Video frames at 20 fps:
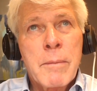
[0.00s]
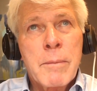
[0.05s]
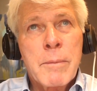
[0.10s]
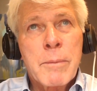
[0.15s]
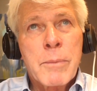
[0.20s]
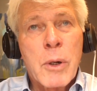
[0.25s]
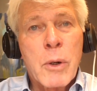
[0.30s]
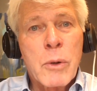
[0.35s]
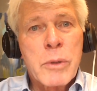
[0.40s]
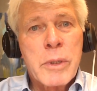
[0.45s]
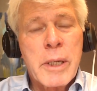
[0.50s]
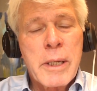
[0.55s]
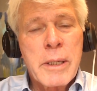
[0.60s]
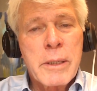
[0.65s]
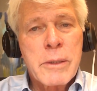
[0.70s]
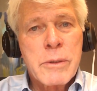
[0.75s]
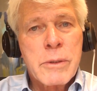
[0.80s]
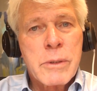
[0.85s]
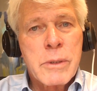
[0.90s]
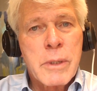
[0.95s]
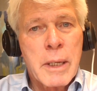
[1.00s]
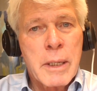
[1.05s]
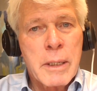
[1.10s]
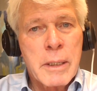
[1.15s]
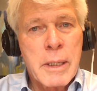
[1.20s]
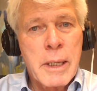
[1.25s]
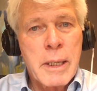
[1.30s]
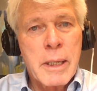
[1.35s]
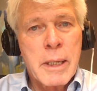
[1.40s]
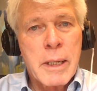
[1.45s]
proteins and
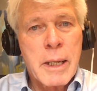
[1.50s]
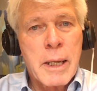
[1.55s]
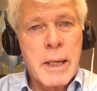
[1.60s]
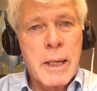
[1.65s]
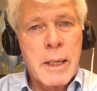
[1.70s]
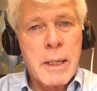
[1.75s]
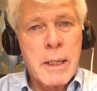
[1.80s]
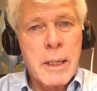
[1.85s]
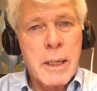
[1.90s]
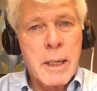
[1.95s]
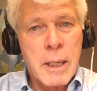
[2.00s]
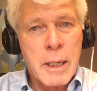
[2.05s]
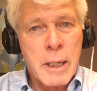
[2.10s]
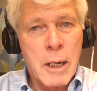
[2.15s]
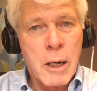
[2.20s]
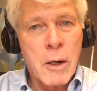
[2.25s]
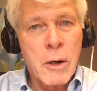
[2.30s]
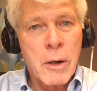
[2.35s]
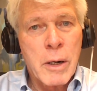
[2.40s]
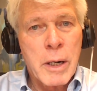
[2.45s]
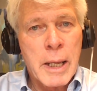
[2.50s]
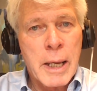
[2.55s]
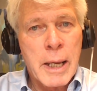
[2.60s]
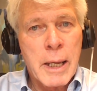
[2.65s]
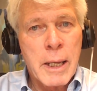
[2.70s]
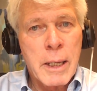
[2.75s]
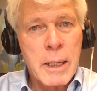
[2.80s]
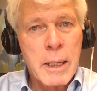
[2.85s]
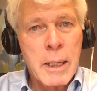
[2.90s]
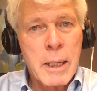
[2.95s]
DNA and
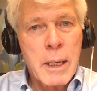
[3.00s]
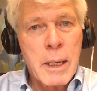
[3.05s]
RNA